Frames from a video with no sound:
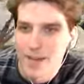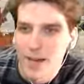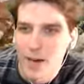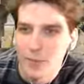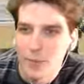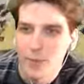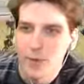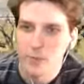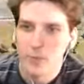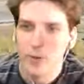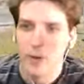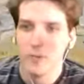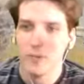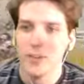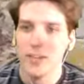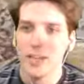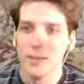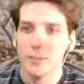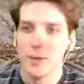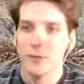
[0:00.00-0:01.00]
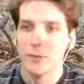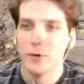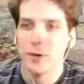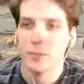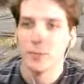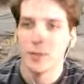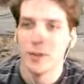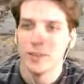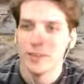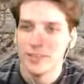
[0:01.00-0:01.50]
Alpha for every game Alpha
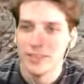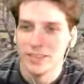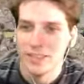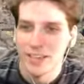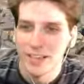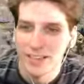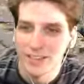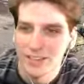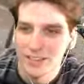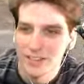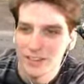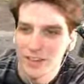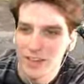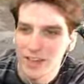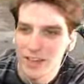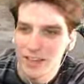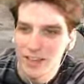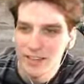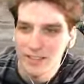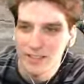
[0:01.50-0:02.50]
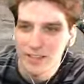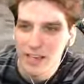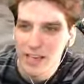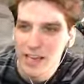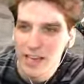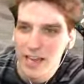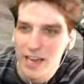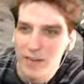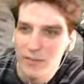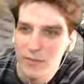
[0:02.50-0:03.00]
plays, he changes the keys to
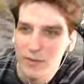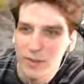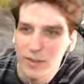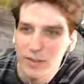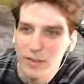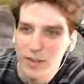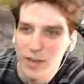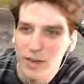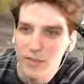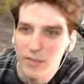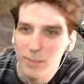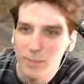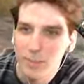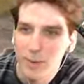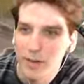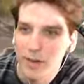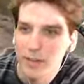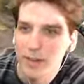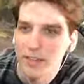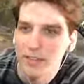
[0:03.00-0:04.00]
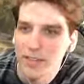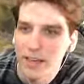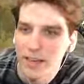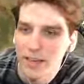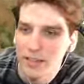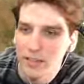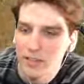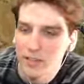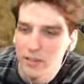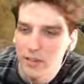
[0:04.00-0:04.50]
every every button. He
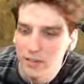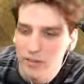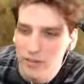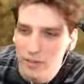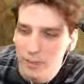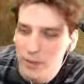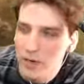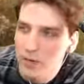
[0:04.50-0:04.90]
changes it to something